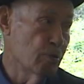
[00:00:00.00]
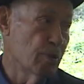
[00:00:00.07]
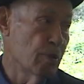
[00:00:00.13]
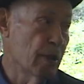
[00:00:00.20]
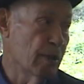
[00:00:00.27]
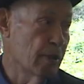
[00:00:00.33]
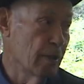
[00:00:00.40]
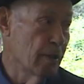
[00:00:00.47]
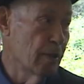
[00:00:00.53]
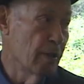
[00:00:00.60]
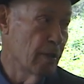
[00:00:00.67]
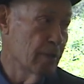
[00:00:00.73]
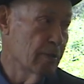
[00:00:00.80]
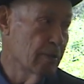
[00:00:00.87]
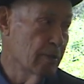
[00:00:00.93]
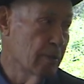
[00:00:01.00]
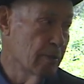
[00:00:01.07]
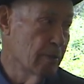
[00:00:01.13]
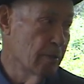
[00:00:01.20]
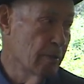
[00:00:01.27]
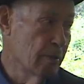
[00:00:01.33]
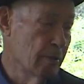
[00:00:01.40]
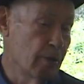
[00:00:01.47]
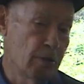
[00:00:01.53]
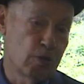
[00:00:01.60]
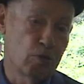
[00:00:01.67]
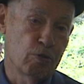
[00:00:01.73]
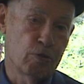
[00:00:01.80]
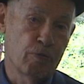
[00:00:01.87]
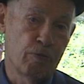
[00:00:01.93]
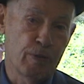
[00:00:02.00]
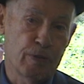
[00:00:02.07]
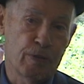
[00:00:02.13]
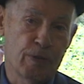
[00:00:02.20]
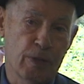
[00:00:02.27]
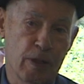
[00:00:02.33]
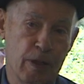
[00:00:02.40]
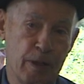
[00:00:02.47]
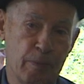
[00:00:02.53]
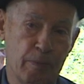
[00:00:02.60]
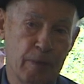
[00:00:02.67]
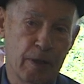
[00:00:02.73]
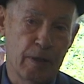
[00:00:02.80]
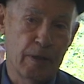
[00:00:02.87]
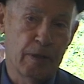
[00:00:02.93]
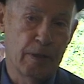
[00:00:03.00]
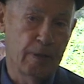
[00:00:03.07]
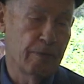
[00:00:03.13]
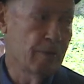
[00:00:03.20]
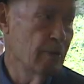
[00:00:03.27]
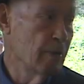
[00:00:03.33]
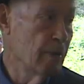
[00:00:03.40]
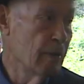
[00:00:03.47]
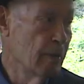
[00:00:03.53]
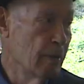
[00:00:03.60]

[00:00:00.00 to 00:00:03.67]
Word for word: It was nothing else. This is the first time that I have